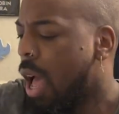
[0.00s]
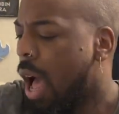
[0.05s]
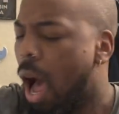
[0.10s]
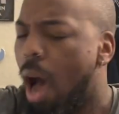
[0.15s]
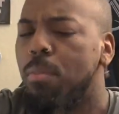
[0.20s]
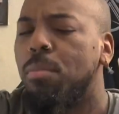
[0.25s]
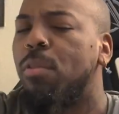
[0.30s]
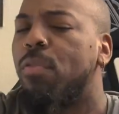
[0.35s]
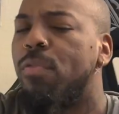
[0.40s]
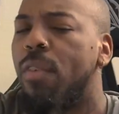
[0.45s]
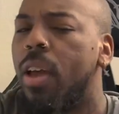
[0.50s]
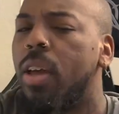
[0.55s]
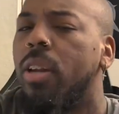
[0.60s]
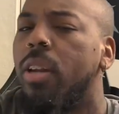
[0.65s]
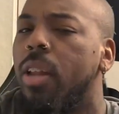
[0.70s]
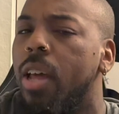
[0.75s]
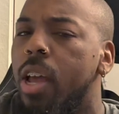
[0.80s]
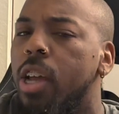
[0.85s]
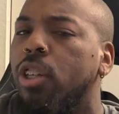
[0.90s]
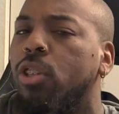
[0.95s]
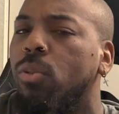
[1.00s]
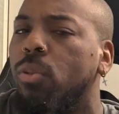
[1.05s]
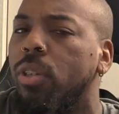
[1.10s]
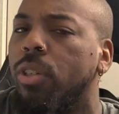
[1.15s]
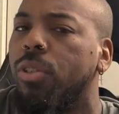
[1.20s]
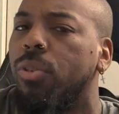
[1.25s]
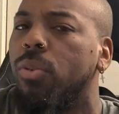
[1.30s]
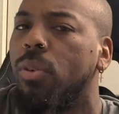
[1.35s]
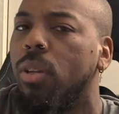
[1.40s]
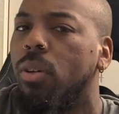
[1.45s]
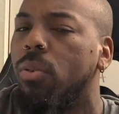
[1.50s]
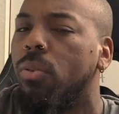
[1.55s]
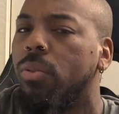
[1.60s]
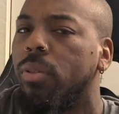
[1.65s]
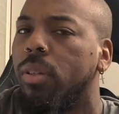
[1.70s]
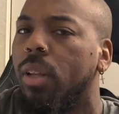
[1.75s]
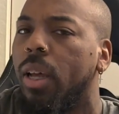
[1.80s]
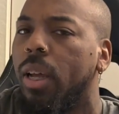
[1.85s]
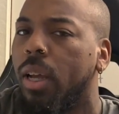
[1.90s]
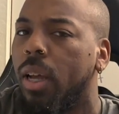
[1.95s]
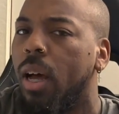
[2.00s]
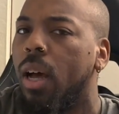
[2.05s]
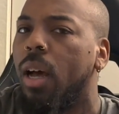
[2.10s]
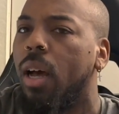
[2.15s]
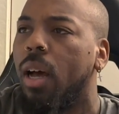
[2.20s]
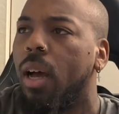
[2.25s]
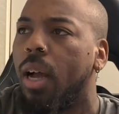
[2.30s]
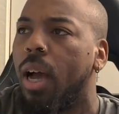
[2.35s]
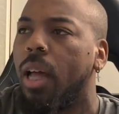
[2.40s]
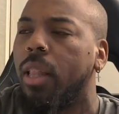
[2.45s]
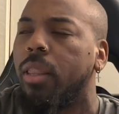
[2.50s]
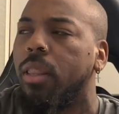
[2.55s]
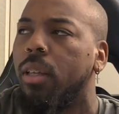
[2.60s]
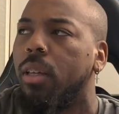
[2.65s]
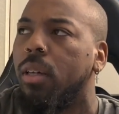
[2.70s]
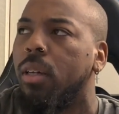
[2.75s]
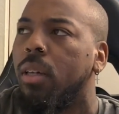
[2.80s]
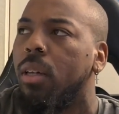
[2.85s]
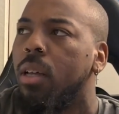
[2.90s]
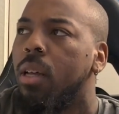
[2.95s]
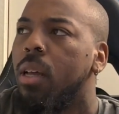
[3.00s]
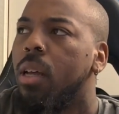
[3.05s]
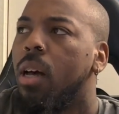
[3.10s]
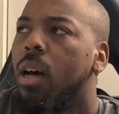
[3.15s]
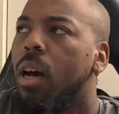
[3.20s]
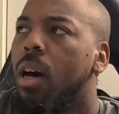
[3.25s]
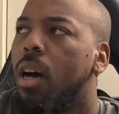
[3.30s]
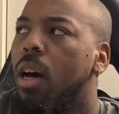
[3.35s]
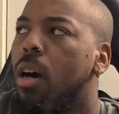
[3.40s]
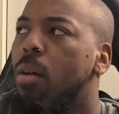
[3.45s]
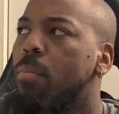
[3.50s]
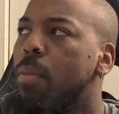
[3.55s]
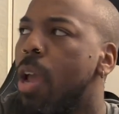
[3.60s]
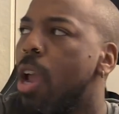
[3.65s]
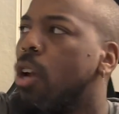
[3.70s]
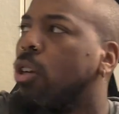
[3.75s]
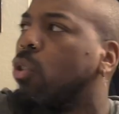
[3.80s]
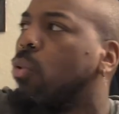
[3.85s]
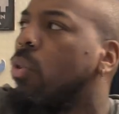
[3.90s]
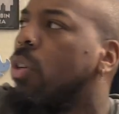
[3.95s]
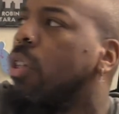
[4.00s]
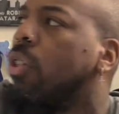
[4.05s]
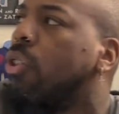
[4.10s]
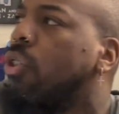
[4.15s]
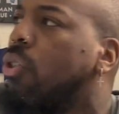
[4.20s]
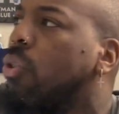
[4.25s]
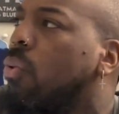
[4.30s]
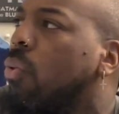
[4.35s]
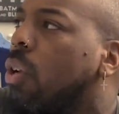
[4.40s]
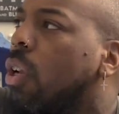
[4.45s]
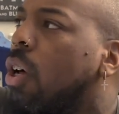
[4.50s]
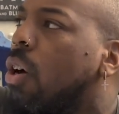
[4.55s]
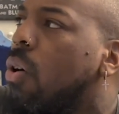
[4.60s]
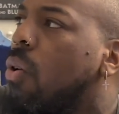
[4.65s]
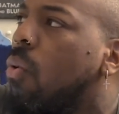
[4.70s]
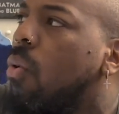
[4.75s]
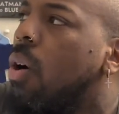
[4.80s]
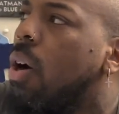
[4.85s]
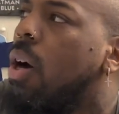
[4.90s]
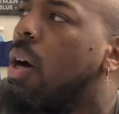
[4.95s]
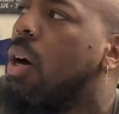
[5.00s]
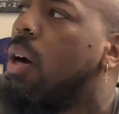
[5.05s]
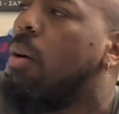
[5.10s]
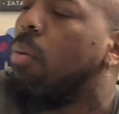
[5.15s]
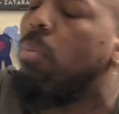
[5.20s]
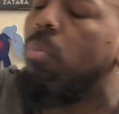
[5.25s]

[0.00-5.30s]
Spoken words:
I'm a fan of the Air Jordan 2 lows. Like I got the Air Jordan 2 low